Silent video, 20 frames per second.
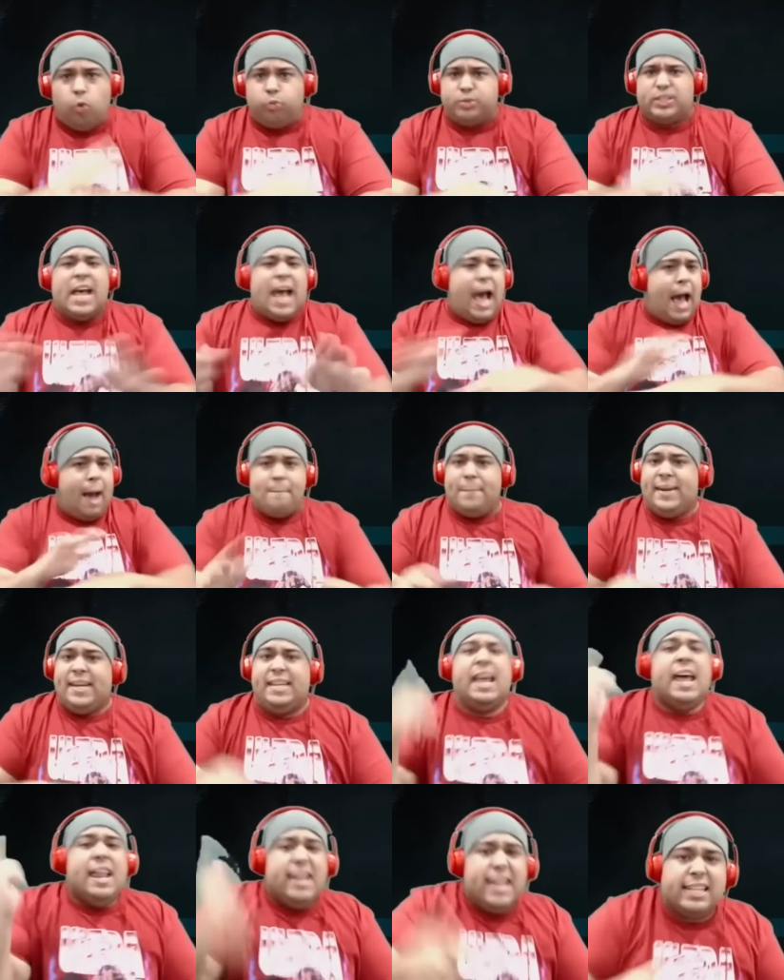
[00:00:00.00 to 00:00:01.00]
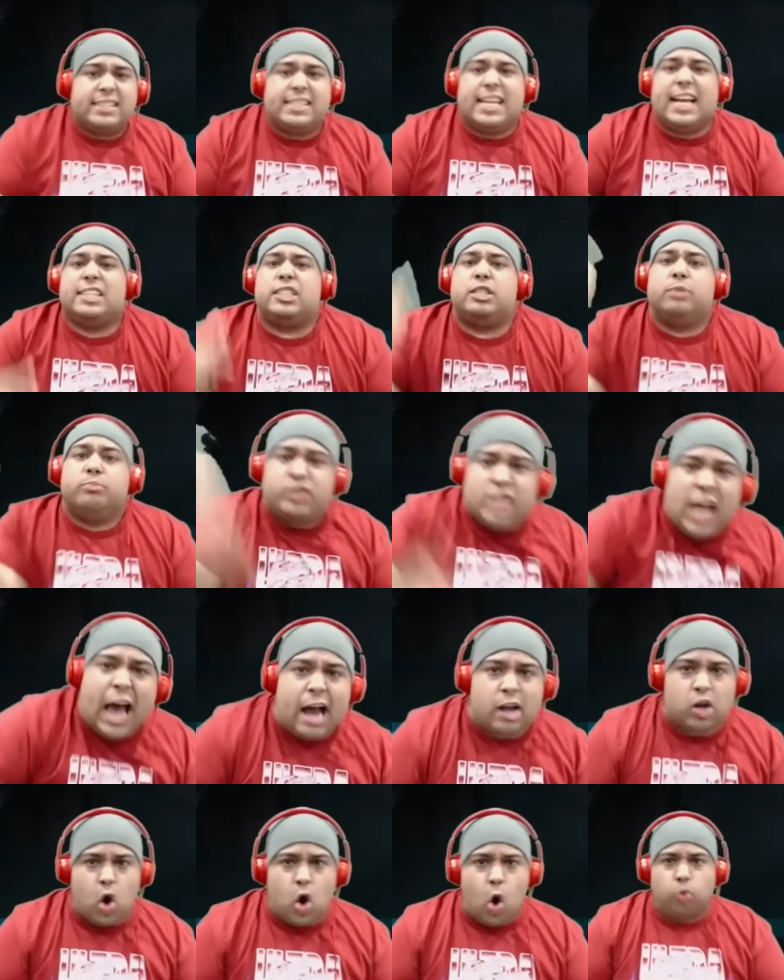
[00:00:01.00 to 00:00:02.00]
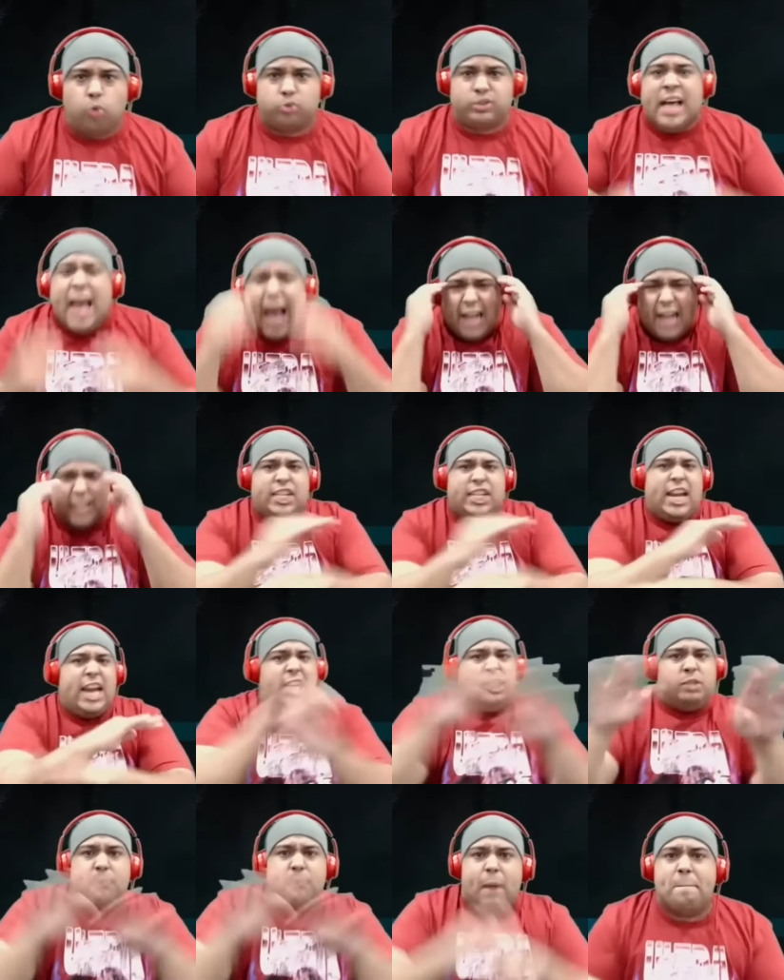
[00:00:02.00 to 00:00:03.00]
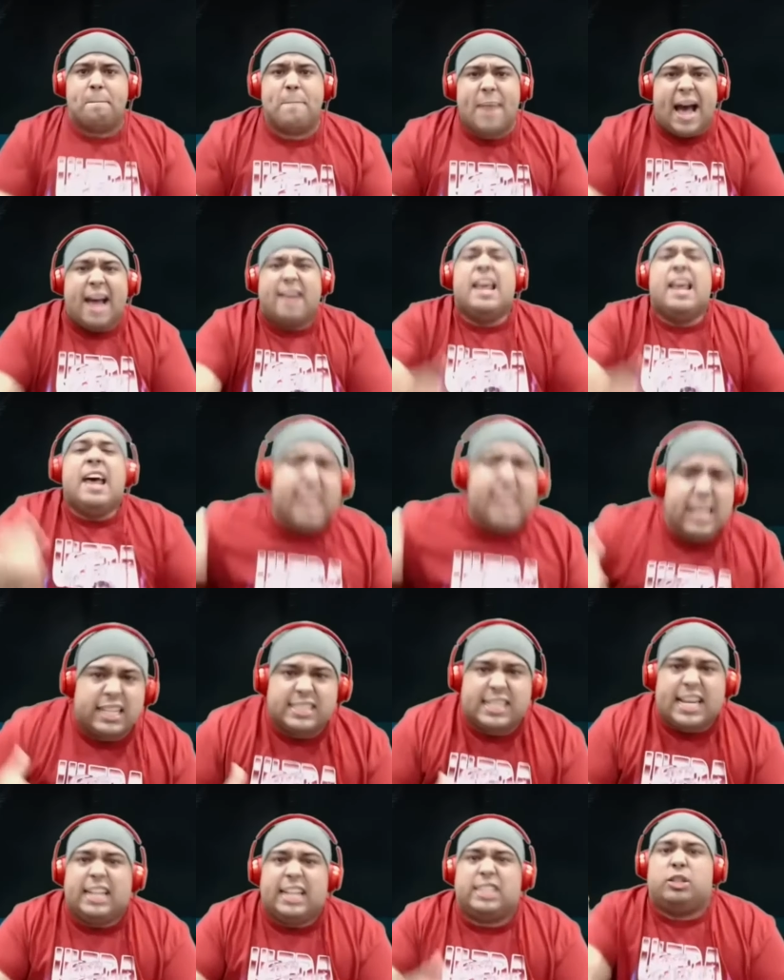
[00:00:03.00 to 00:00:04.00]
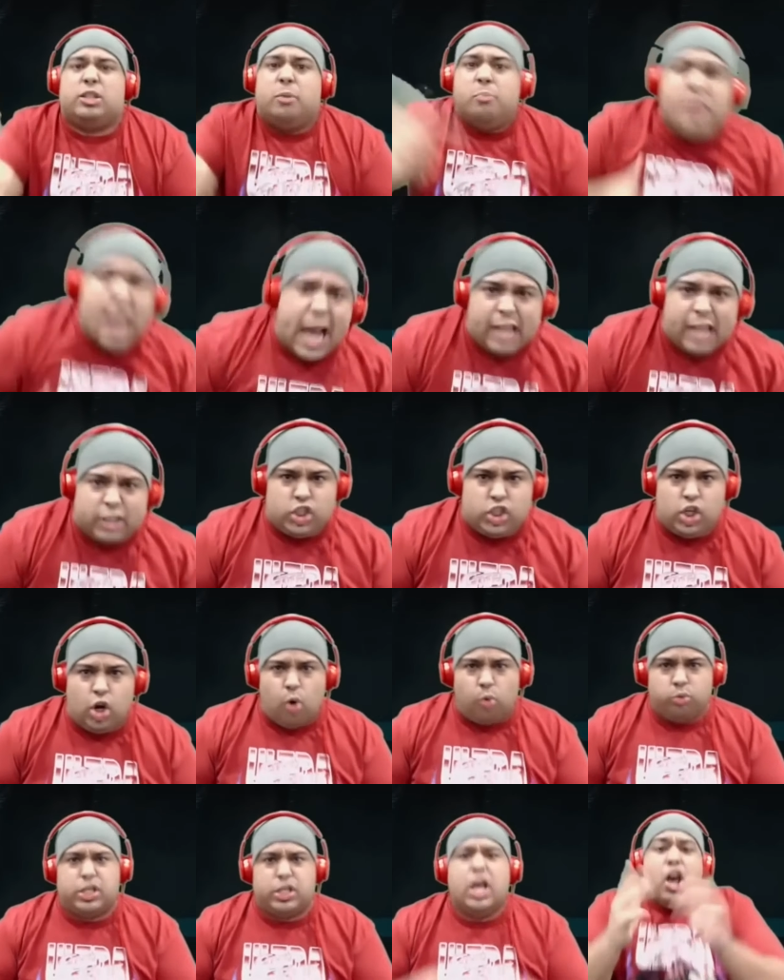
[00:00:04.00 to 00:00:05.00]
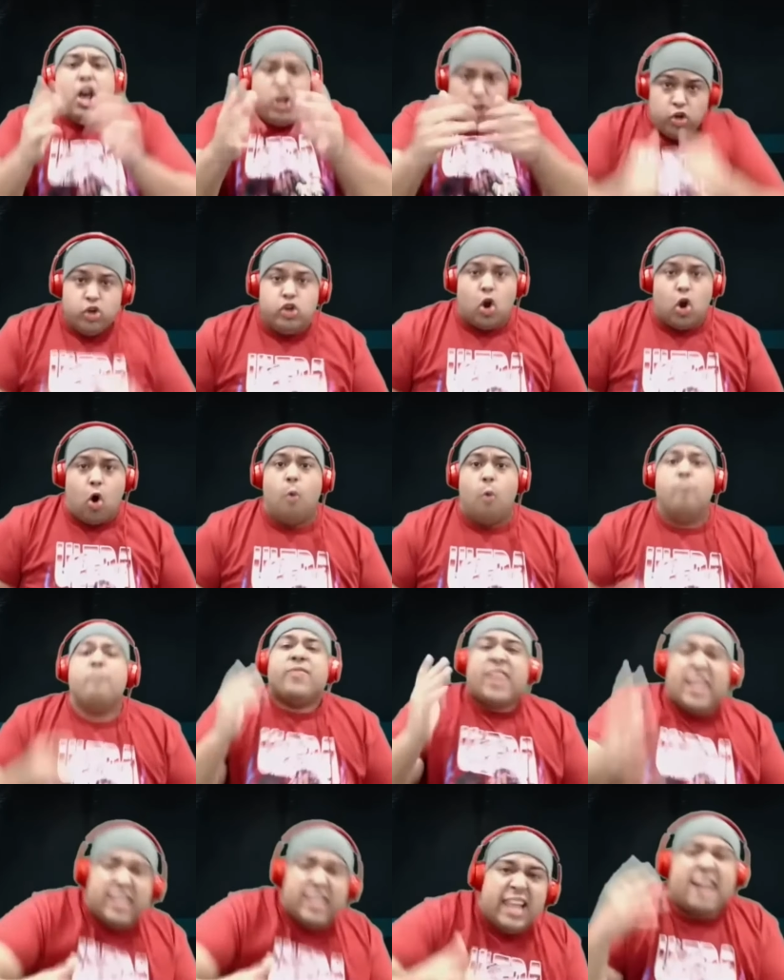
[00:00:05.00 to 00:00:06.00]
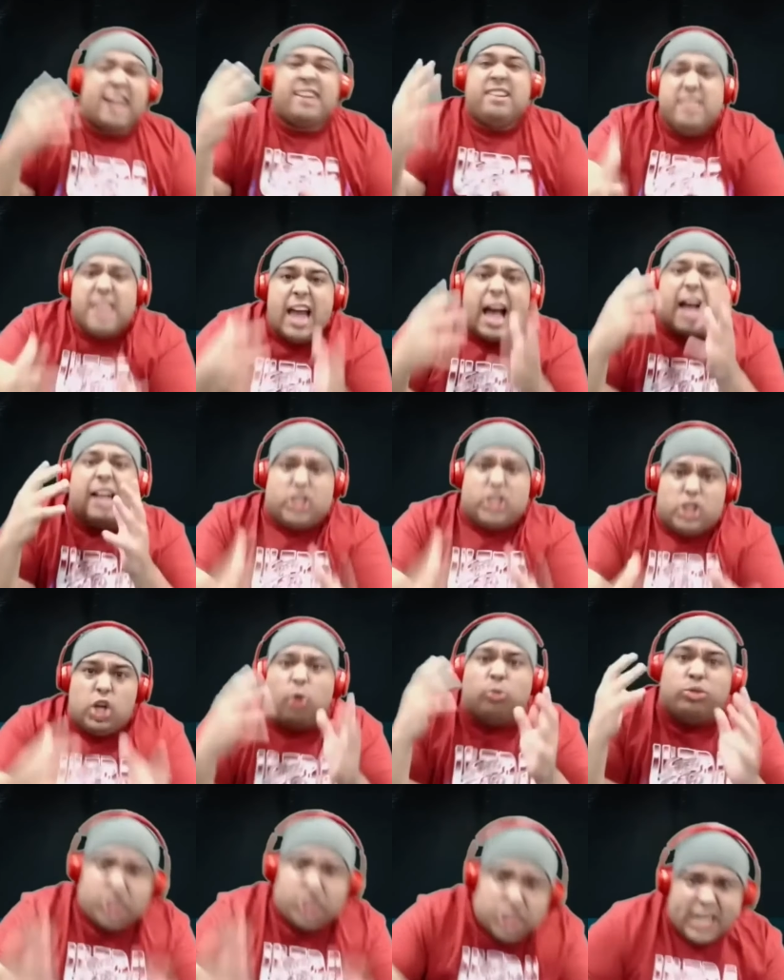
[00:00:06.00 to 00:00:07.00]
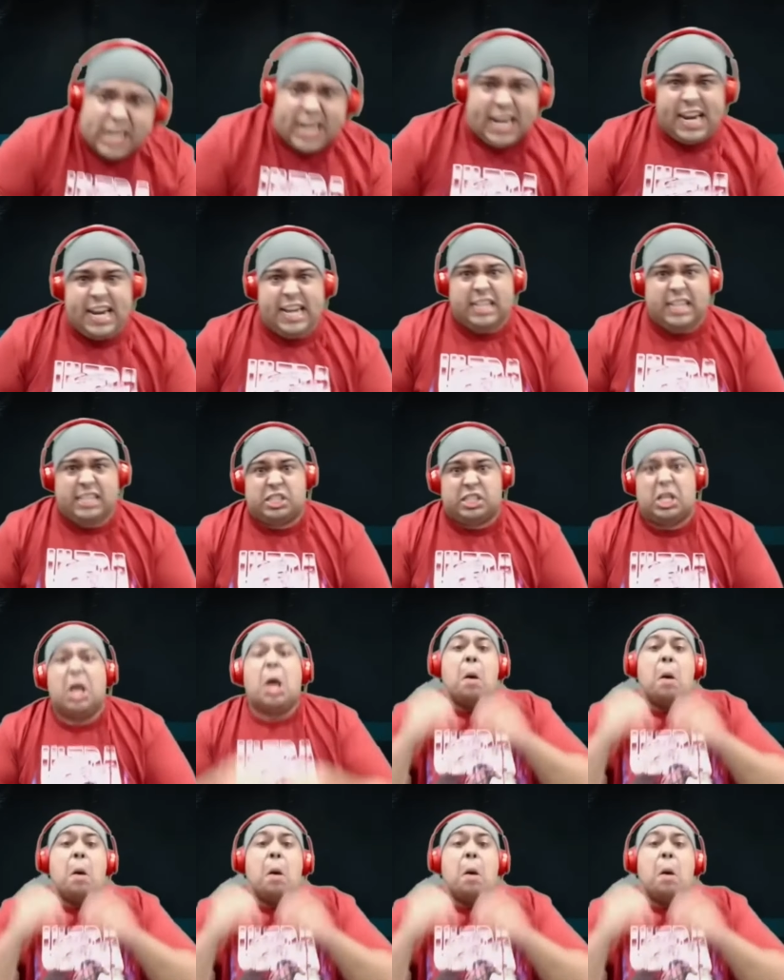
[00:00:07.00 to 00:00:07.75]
Ooh, wait, what? I mean, let's get some tacos. Okay. I changed my mind, let's get some nachos. Okay. You know, like nacho cheese. Yeah.